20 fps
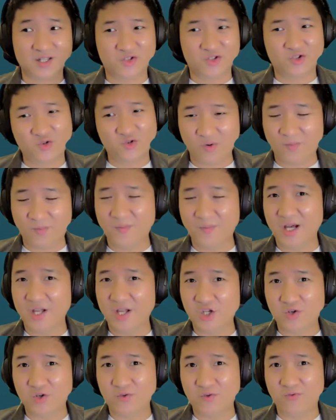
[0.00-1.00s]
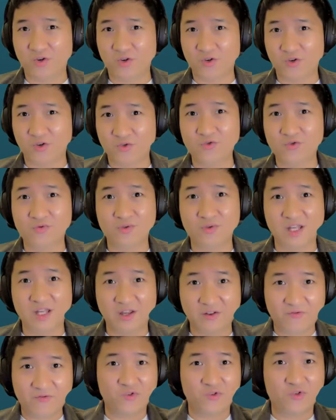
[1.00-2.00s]
too much for you
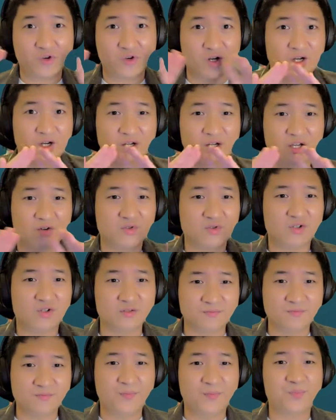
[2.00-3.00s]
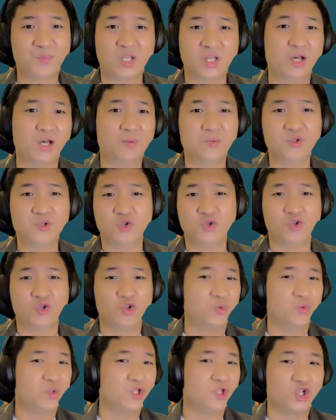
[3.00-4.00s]
if you are never comes to
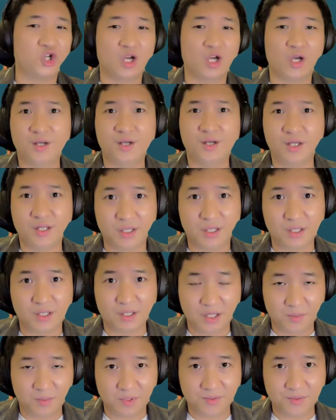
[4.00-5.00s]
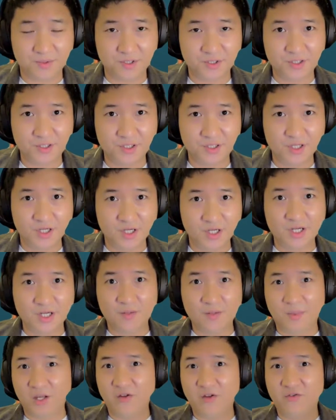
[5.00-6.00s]
user journey design before.
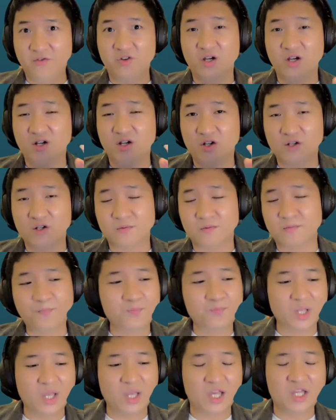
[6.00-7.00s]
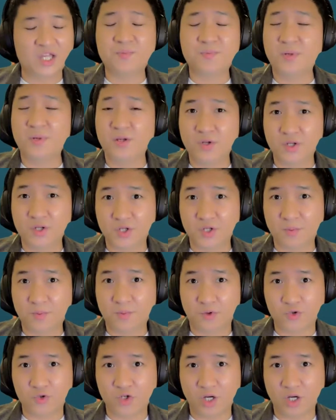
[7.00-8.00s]
But if you are experienced
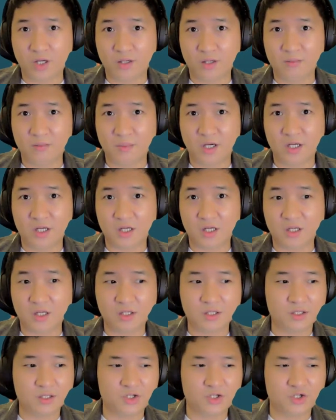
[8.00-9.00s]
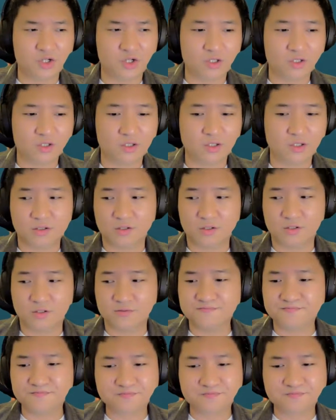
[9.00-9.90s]
project manager or